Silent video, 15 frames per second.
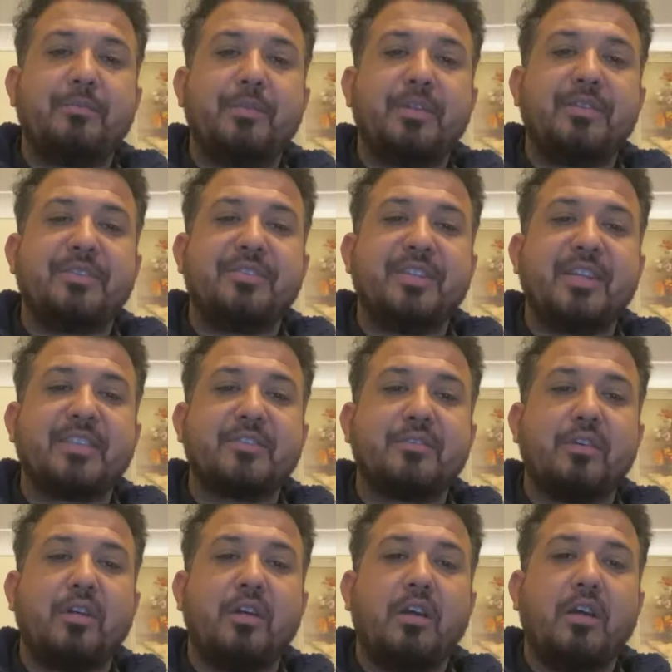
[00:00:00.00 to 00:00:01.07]

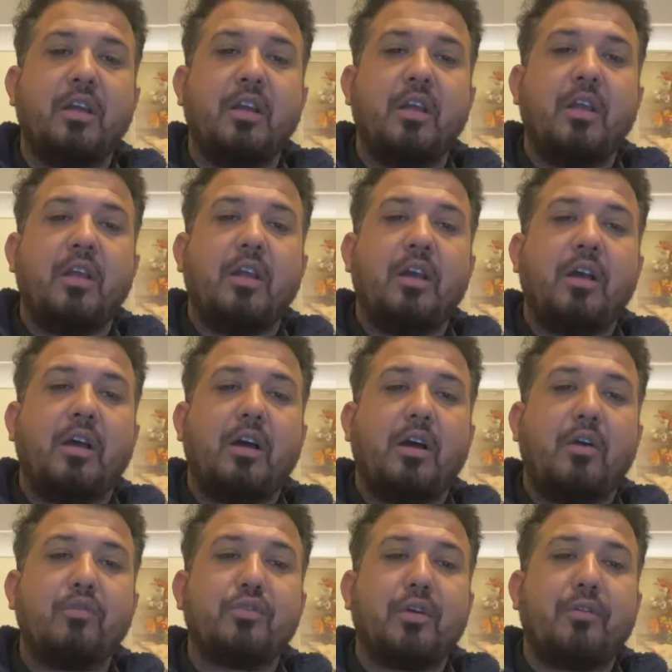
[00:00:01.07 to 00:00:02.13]
redressed
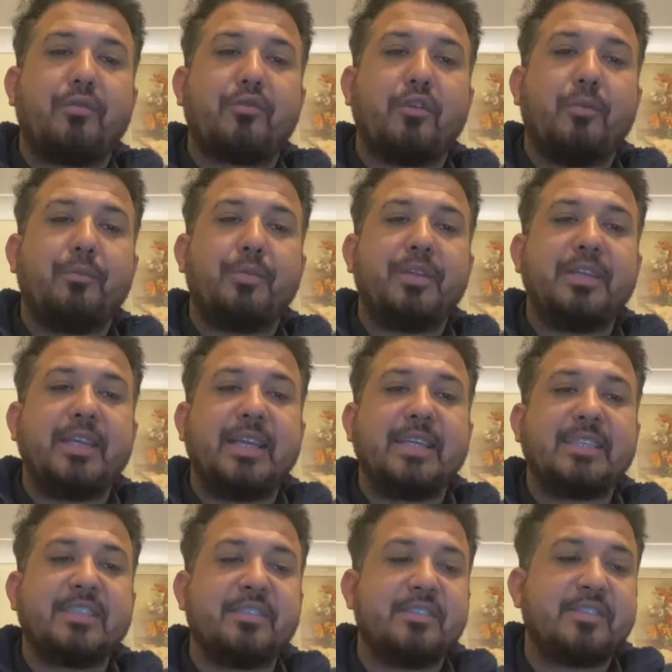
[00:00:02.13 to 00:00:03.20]
out of company
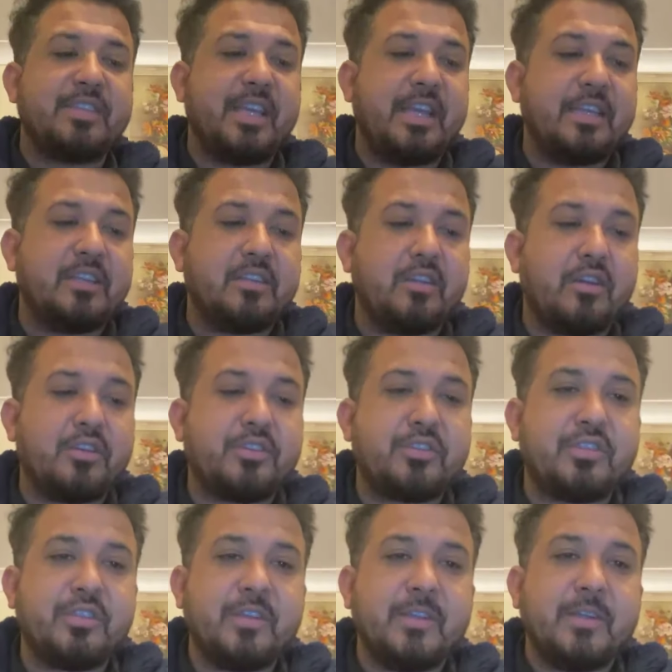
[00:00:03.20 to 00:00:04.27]
assets and
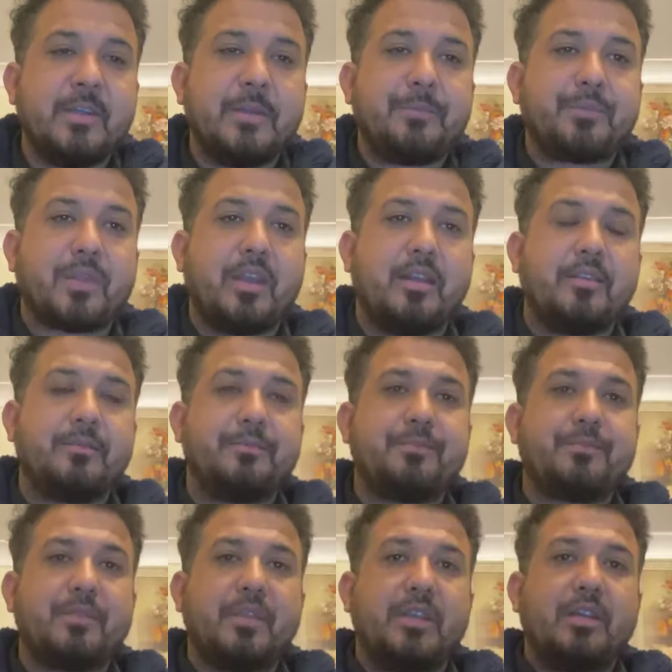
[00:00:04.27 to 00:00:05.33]
not
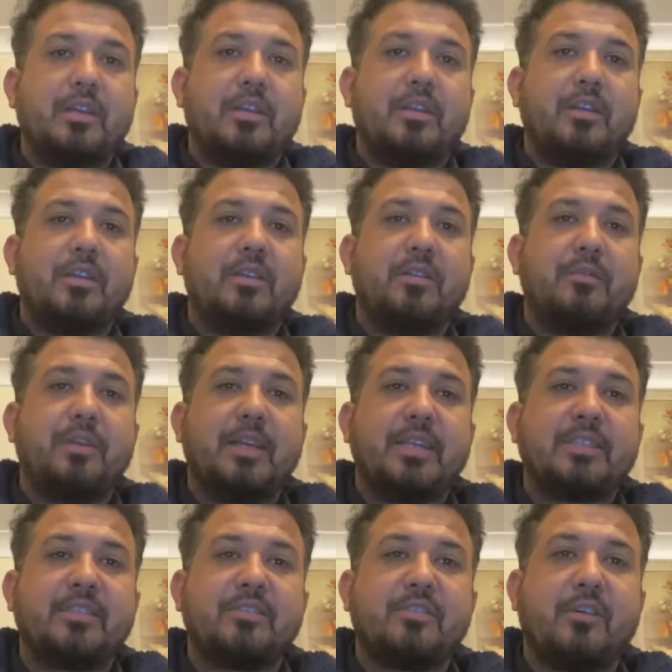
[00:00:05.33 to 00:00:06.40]
um, the
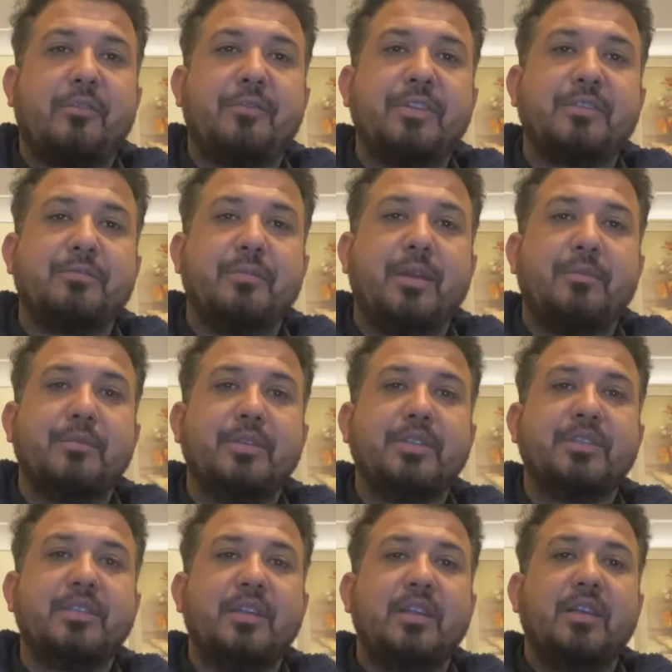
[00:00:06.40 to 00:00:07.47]
assets of its
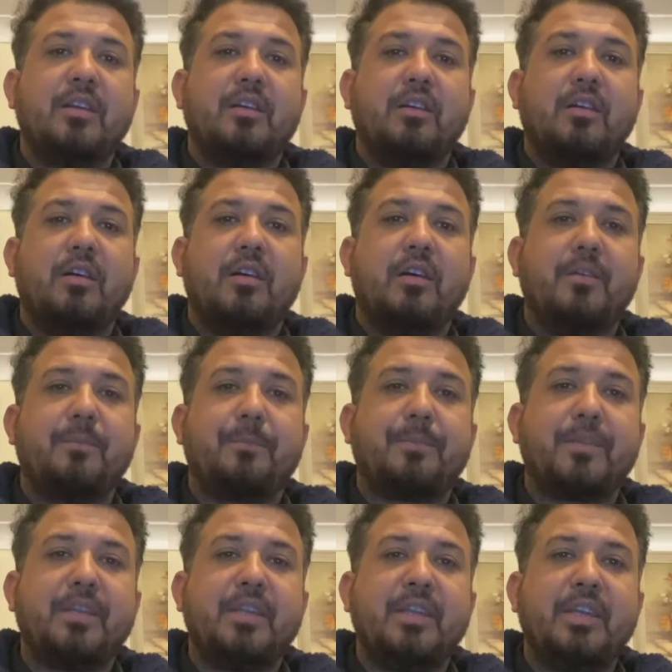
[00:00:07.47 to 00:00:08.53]
members. Uh,
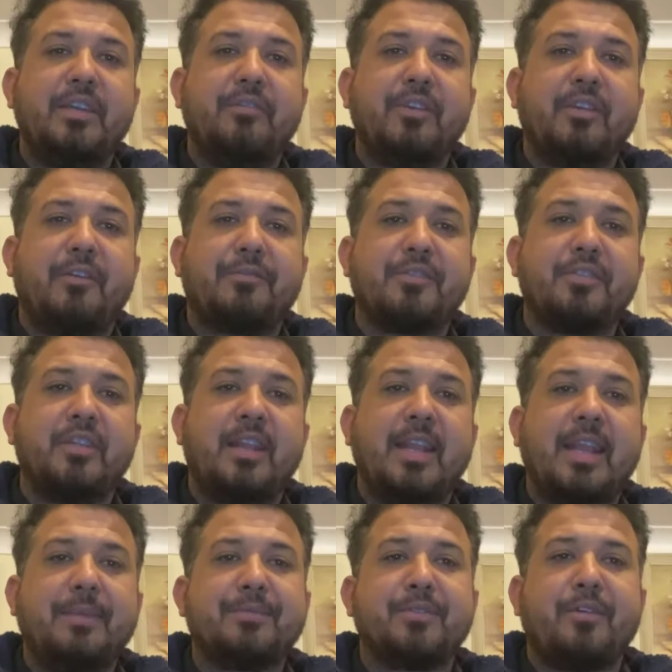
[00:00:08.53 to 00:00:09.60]
Even after the
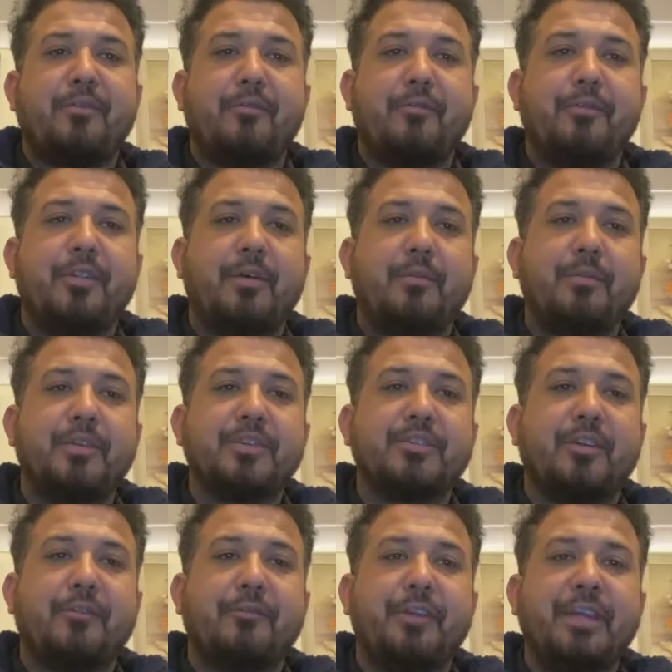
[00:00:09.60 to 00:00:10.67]
lapse of numbers
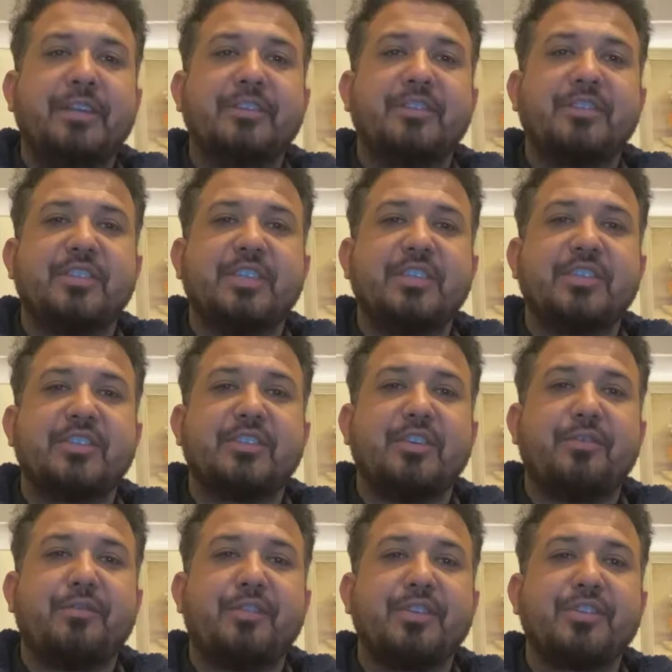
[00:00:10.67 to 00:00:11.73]
of years since the
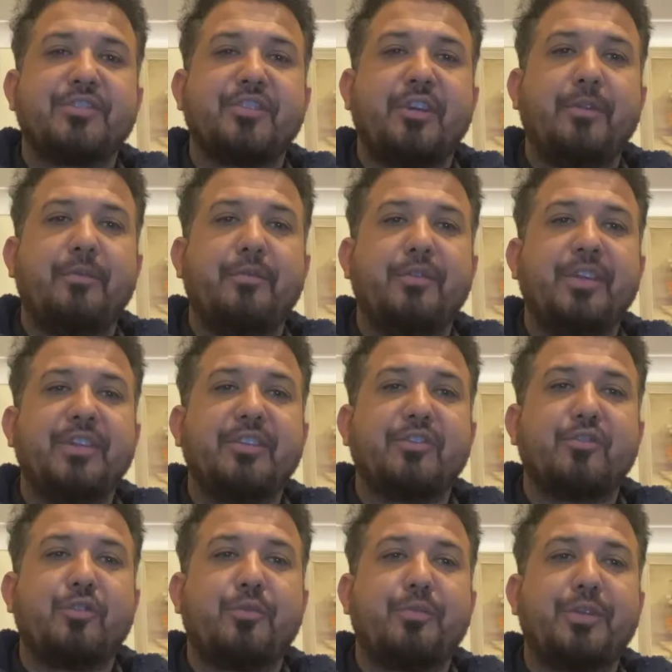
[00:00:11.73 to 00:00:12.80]
first time when the
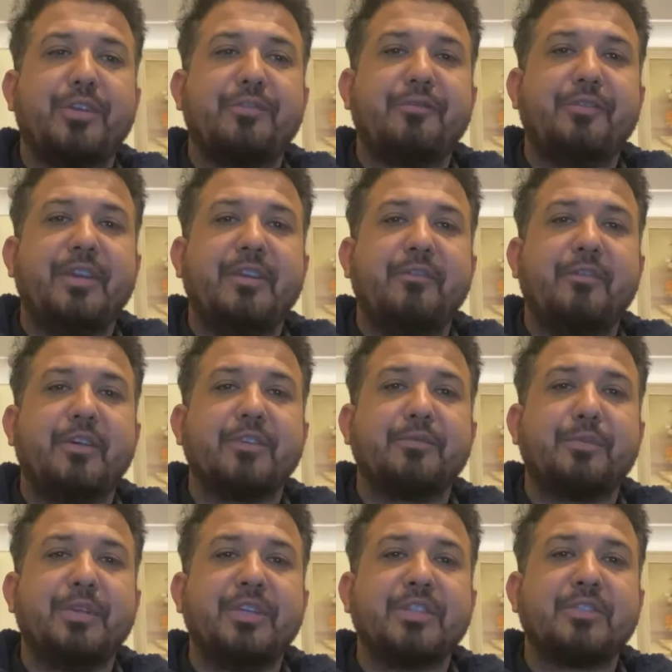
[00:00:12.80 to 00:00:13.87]
corporate veil was
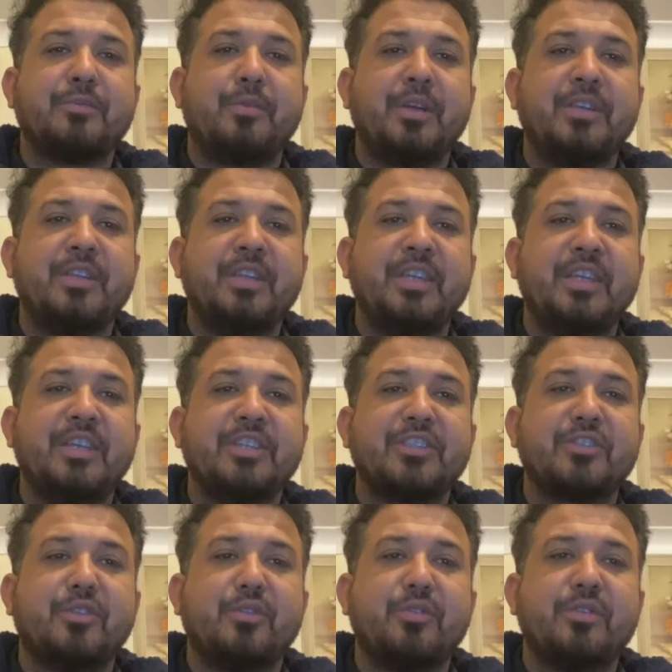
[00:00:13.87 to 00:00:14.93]
pierced by the English
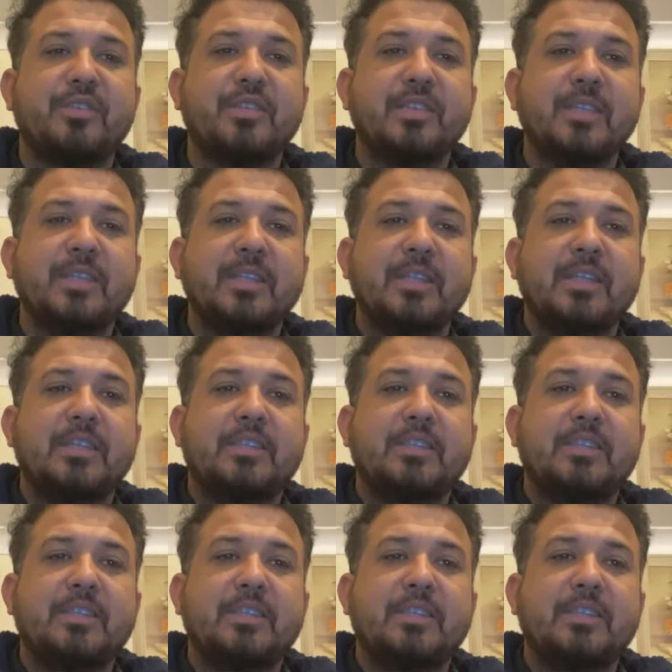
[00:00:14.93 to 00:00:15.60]
courts,